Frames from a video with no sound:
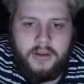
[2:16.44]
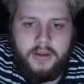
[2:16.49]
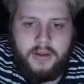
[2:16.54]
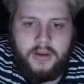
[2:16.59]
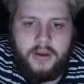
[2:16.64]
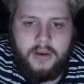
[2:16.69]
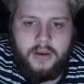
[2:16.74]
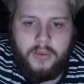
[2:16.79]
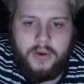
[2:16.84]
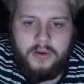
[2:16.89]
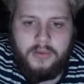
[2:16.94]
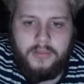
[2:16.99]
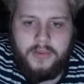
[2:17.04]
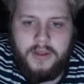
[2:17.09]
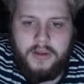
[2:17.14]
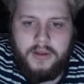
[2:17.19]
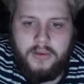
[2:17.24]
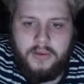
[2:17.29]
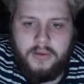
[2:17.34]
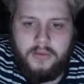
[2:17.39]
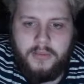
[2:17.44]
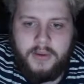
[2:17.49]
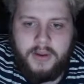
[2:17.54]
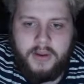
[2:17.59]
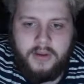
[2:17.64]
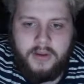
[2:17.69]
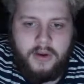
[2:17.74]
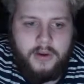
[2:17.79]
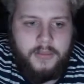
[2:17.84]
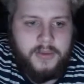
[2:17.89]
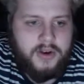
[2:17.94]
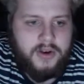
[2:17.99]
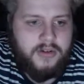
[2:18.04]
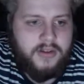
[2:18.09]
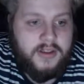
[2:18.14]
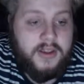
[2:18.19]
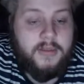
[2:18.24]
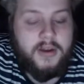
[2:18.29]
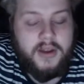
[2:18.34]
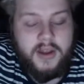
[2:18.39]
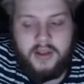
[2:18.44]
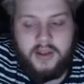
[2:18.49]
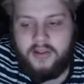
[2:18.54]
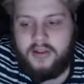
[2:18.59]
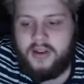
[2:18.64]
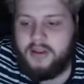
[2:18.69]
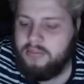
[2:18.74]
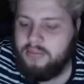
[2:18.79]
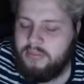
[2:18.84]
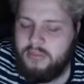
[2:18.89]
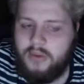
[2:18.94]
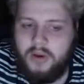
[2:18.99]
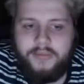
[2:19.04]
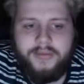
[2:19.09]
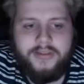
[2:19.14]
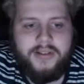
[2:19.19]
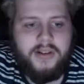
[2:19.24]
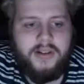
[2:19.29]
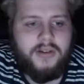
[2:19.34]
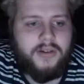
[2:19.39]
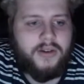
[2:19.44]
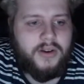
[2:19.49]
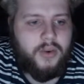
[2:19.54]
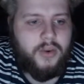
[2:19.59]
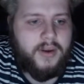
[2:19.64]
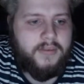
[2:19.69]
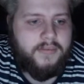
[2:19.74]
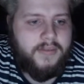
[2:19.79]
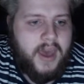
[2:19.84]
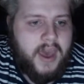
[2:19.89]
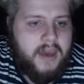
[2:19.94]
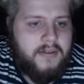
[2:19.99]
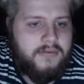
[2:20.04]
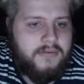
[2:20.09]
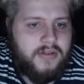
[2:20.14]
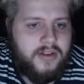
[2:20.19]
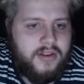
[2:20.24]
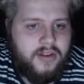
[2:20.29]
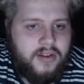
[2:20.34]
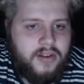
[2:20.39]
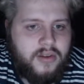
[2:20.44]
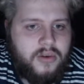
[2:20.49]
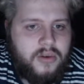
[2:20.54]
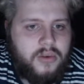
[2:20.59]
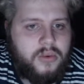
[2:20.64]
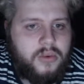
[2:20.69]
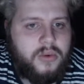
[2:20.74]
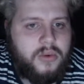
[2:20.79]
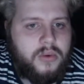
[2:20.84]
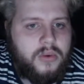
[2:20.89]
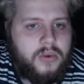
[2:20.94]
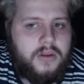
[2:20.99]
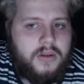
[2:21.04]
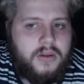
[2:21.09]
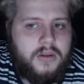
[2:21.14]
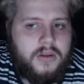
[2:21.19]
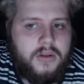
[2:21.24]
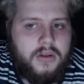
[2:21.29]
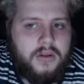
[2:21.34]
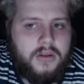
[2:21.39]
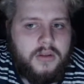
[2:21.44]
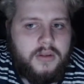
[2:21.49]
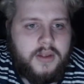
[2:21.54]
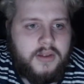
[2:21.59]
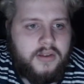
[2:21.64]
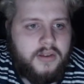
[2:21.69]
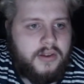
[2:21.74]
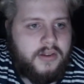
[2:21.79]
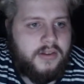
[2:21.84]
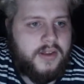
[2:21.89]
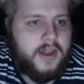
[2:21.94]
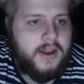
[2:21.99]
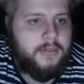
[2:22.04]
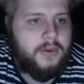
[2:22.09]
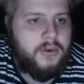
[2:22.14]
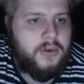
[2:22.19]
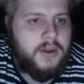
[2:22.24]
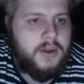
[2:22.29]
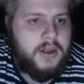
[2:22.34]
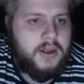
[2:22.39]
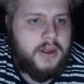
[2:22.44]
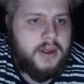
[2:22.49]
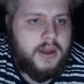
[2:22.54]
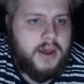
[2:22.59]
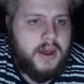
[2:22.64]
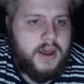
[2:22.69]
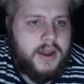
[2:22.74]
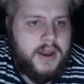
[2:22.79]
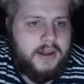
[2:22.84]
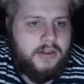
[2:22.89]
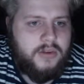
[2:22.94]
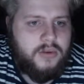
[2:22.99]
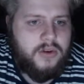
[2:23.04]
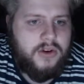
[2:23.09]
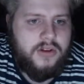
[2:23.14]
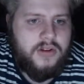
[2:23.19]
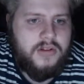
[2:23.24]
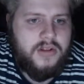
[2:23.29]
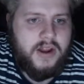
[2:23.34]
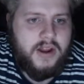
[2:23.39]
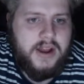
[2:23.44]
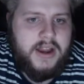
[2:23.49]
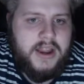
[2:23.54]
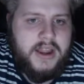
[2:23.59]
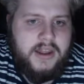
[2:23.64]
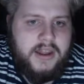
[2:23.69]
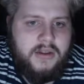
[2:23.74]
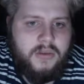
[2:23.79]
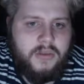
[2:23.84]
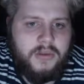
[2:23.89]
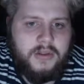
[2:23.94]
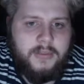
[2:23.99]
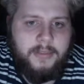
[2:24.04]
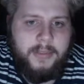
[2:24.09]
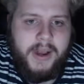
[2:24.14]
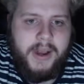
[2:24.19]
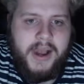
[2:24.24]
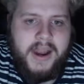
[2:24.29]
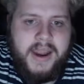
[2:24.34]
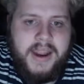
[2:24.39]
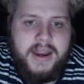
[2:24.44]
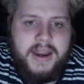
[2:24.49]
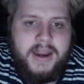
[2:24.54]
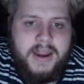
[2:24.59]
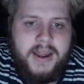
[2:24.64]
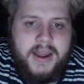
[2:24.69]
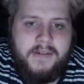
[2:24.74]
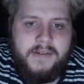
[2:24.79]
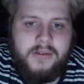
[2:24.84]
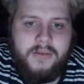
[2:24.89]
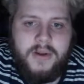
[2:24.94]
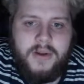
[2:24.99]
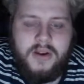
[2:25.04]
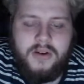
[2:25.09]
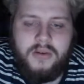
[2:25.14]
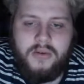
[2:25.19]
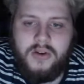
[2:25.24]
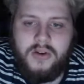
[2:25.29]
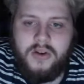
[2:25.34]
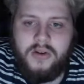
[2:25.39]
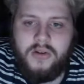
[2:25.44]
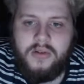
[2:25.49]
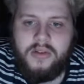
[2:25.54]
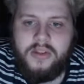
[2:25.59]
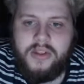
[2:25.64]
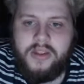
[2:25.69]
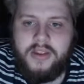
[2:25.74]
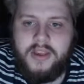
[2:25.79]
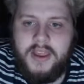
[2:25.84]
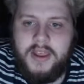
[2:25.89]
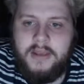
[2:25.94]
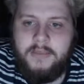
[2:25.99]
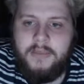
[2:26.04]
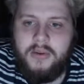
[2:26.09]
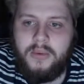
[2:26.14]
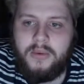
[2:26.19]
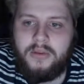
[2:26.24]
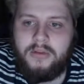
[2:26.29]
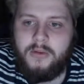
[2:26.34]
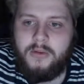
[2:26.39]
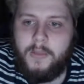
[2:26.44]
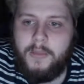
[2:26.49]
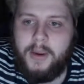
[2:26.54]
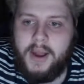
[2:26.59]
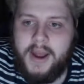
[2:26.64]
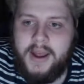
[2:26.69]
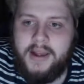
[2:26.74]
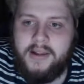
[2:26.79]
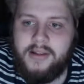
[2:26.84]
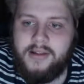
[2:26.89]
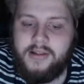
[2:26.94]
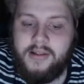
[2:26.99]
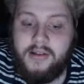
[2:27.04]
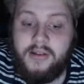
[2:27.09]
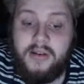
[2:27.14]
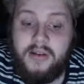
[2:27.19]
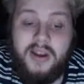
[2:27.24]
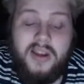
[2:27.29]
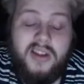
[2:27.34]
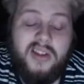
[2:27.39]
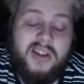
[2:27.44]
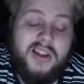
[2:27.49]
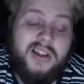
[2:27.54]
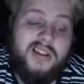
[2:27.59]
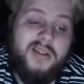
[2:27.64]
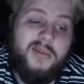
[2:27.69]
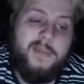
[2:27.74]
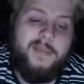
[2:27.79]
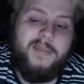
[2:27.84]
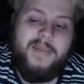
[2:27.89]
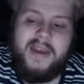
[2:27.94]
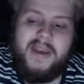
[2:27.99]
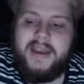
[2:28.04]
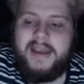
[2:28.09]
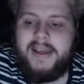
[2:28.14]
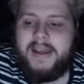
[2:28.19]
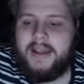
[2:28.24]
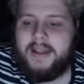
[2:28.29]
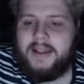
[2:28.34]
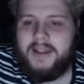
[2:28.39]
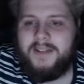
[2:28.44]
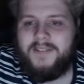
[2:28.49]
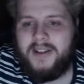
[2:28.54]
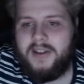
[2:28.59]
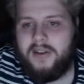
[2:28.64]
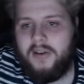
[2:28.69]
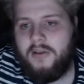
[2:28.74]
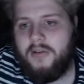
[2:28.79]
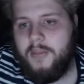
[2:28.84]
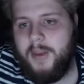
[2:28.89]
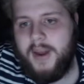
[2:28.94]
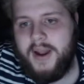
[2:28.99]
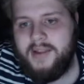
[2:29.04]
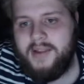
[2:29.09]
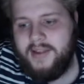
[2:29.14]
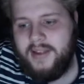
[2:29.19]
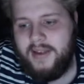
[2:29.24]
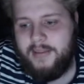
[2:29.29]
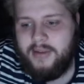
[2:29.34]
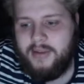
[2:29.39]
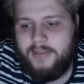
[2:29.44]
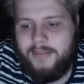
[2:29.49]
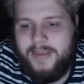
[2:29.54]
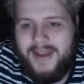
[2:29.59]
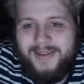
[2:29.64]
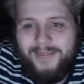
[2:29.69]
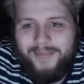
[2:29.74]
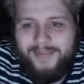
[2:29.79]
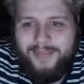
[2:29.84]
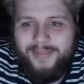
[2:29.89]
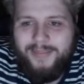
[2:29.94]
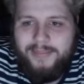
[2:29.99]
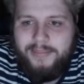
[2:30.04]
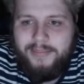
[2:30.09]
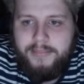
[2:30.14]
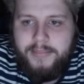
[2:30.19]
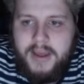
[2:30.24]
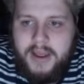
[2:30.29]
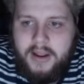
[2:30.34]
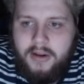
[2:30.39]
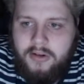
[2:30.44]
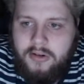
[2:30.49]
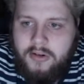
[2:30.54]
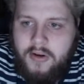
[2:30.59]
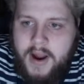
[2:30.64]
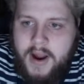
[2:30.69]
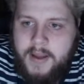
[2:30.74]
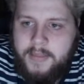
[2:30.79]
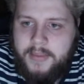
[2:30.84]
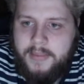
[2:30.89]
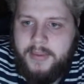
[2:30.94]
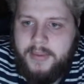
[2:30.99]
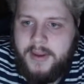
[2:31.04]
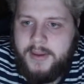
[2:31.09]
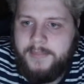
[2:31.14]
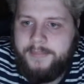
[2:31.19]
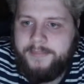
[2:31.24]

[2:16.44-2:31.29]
which will be used by the commentary team. Okay, so they're obviously not going to have every single. That's understandable. Next, you'll choose the league you want to play in, after which you'll choose the team you want to replace. Okay, so the fact you got to replace the team's a bit crap, but